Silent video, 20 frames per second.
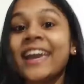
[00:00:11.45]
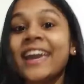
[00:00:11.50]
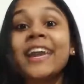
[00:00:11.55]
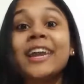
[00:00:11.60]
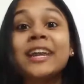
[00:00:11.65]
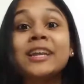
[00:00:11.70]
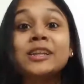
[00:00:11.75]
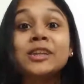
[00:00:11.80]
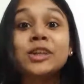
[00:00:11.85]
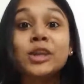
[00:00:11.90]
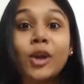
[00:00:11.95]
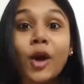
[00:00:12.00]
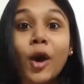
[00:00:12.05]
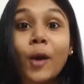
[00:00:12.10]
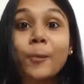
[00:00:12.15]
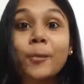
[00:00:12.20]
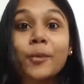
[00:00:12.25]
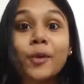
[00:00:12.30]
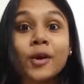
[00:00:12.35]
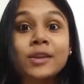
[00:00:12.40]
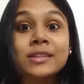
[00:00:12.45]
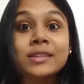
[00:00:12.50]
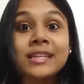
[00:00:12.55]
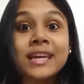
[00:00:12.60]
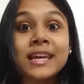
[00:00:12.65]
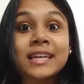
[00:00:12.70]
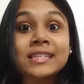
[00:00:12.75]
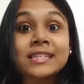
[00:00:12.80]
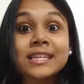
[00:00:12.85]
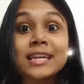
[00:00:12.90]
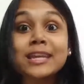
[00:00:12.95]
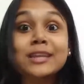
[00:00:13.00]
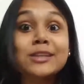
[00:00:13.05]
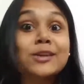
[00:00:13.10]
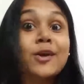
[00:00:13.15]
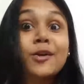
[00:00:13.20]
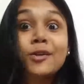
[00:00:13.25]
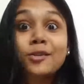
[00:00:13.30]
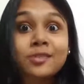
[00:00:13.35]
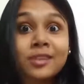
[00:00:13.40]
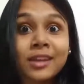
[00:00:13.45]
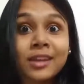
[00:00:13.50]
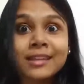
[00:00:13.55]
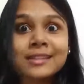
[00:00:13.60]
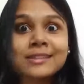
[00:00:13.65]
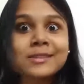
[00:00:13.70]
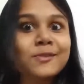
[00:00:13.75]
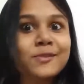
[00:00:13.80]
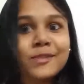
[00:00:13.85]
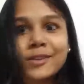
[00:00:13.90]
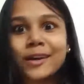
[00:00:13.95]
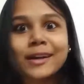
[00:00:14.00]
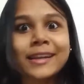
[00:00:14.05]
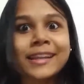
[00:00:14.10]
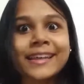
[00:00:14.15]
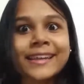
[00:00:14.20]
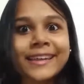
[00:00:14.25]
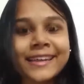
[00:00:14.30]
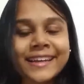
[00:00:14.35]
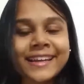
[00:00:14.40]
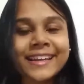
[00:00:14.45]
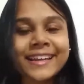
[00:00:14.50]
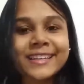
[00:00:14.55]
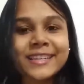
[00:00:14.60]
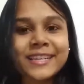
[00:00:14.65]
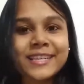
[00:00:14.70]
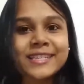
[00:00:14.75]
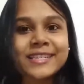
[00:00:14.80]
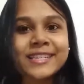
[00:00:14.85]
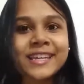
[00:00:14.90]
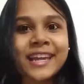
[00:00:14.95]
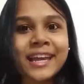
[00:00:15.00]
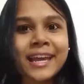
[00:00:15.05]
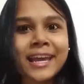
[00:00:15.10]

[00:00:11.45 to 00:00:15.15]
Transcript: in your process, in your race of learning English.